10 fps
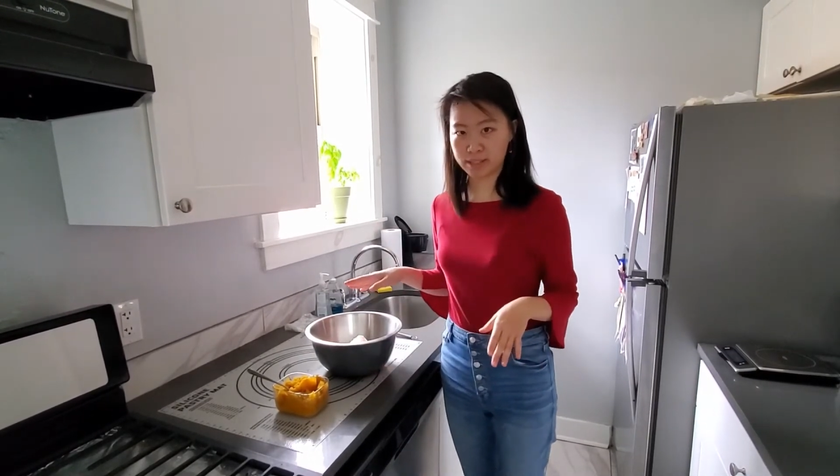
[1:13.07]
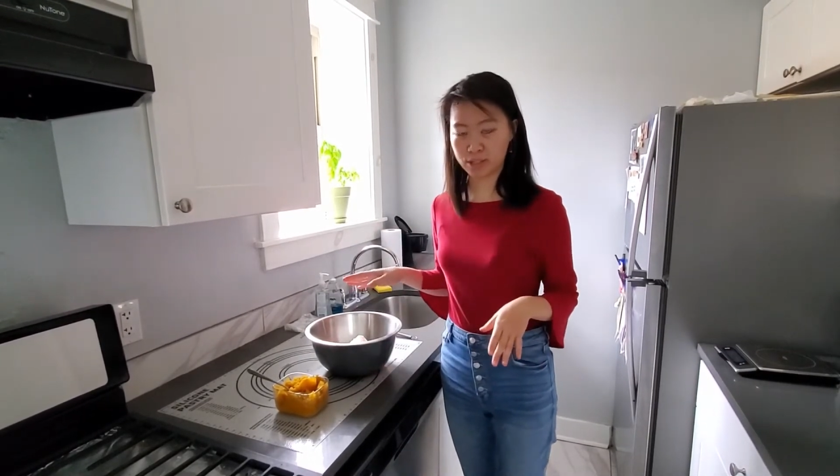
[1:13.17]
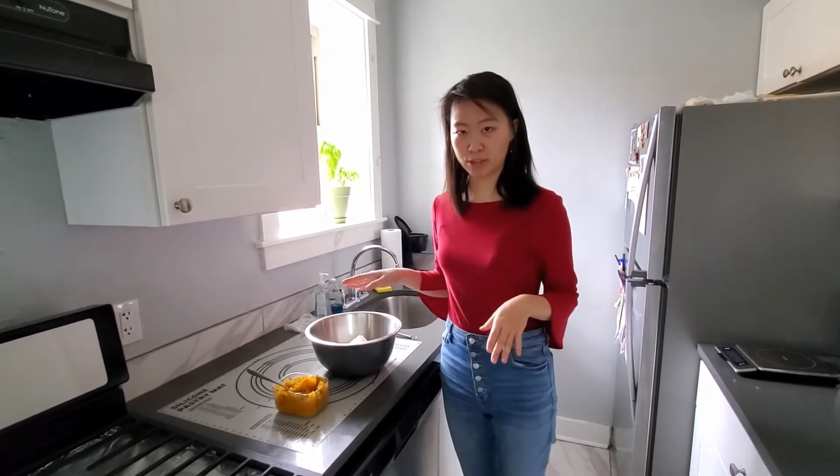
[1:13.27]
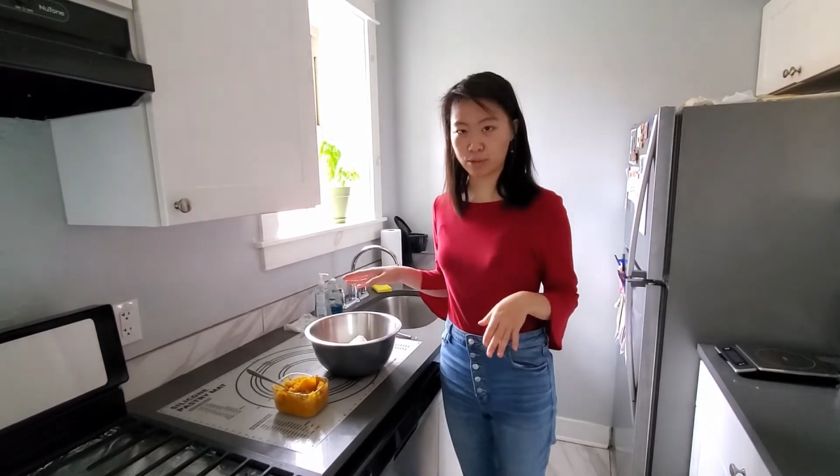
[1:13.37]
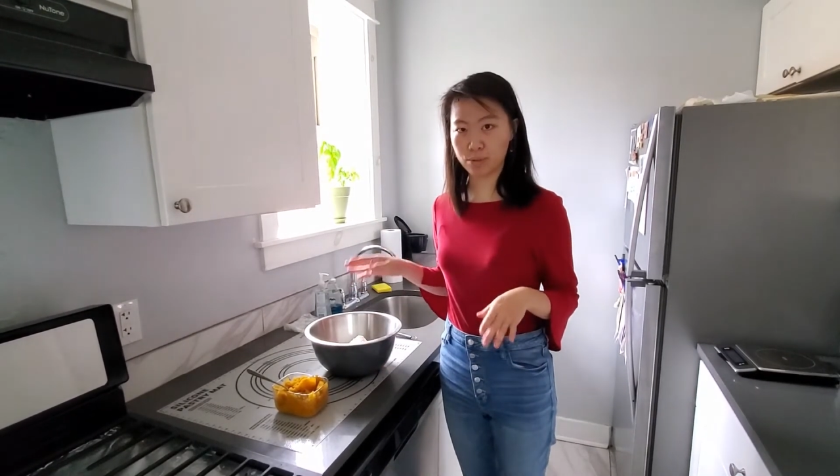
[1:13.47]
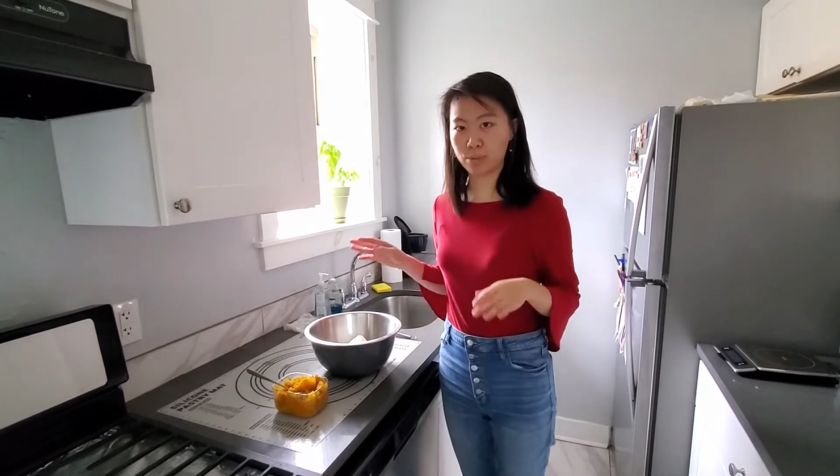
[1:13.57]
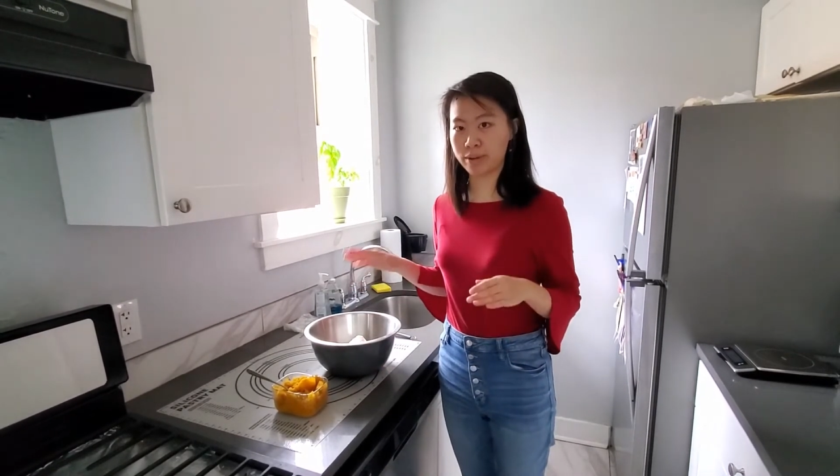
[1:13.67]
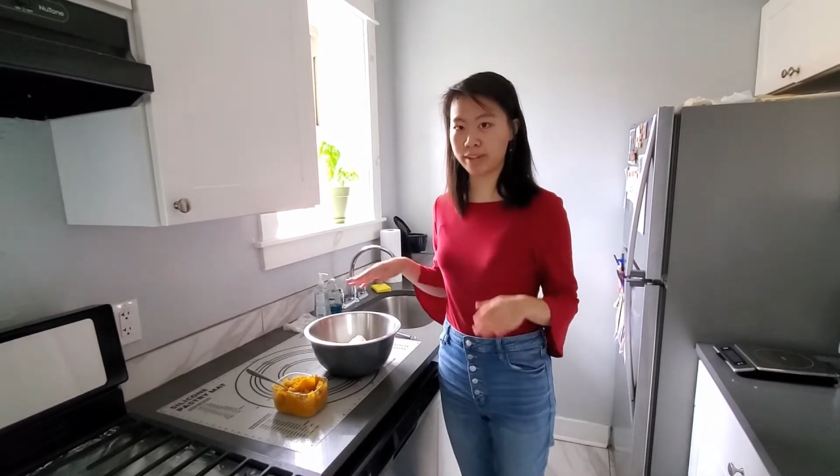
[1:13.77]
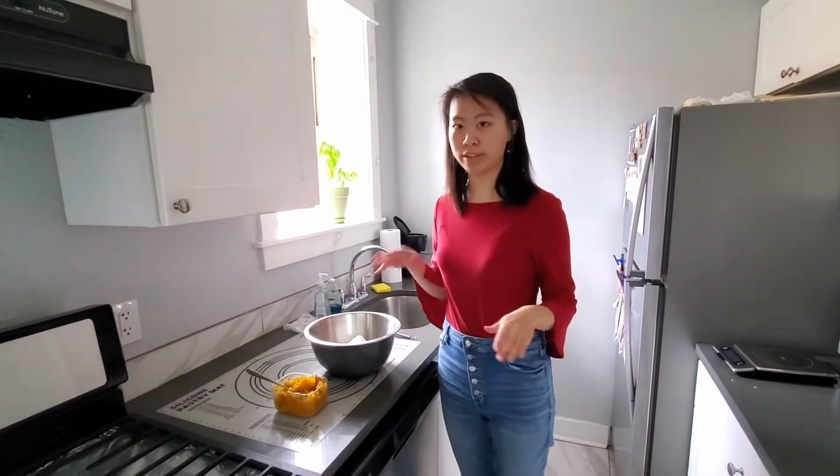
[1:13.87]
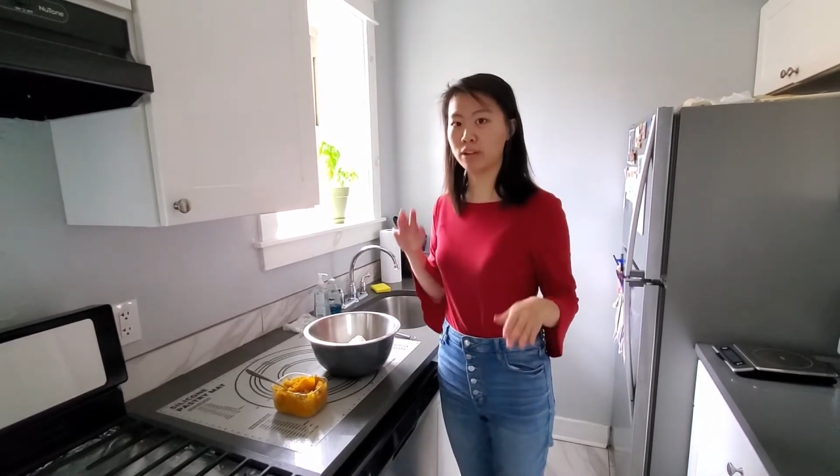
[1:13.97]
dough
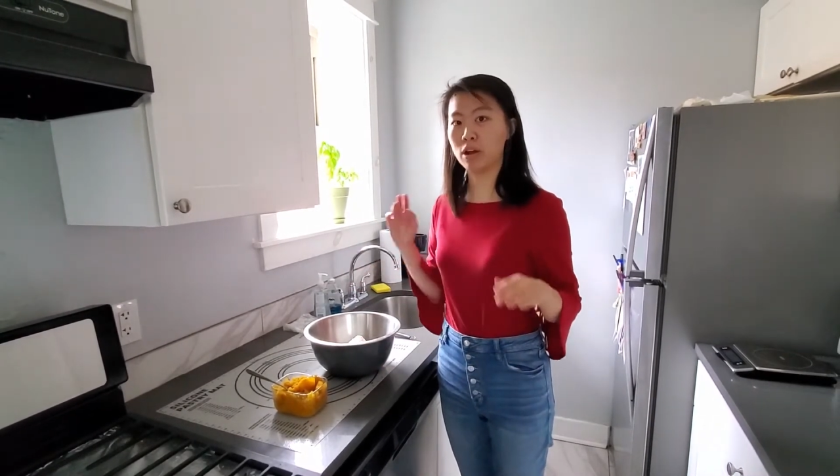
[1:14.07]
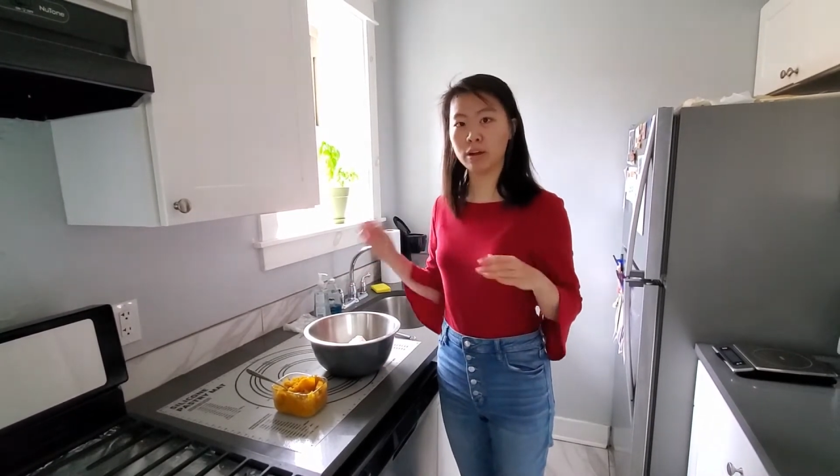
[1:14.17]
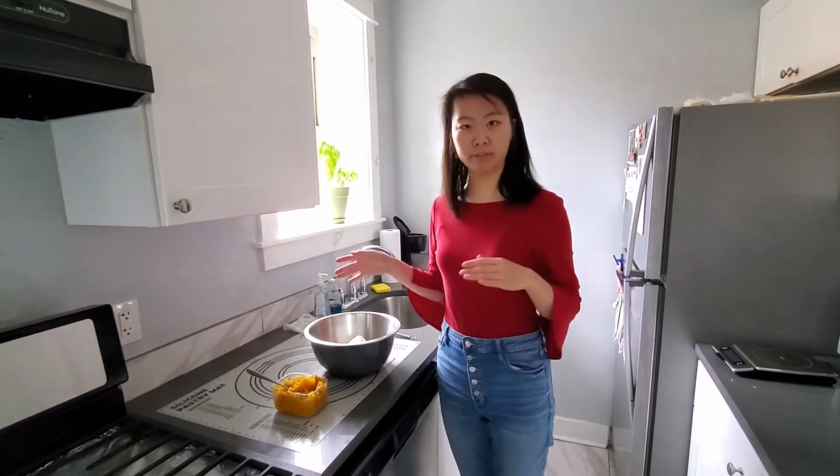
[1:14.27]
with all